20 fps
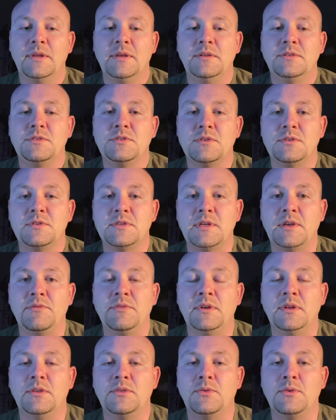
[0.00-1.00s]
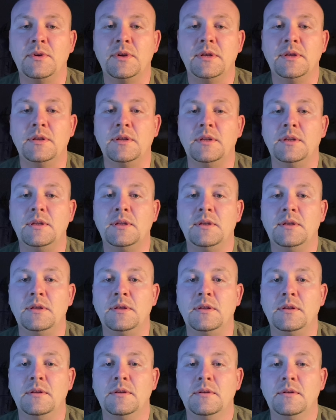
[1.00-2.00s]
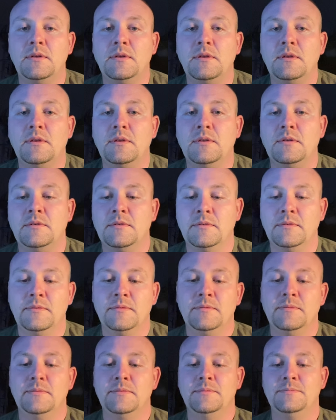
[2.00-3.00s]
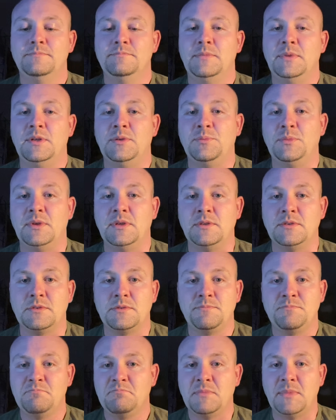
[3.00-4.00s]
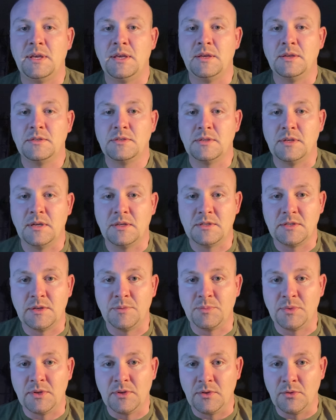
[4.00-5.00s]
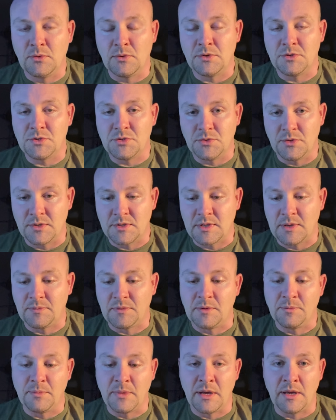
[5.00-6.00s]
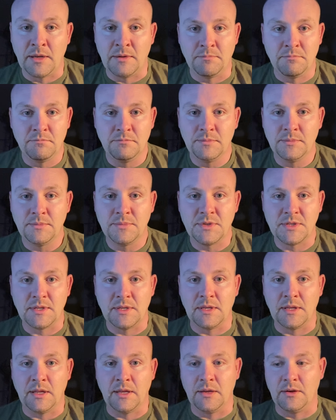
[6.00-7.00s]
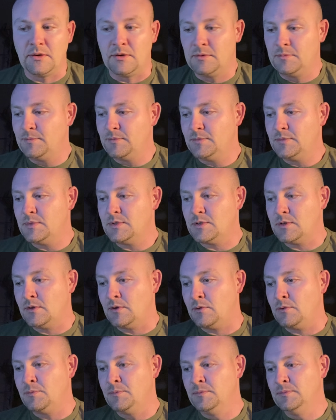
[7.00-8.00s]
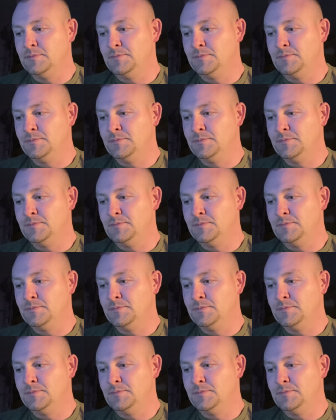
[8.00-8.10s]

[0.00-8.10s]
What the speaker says: it's a 73 and a dit. It means, thanks, I accepted yours, you accepted mine, see you later. So,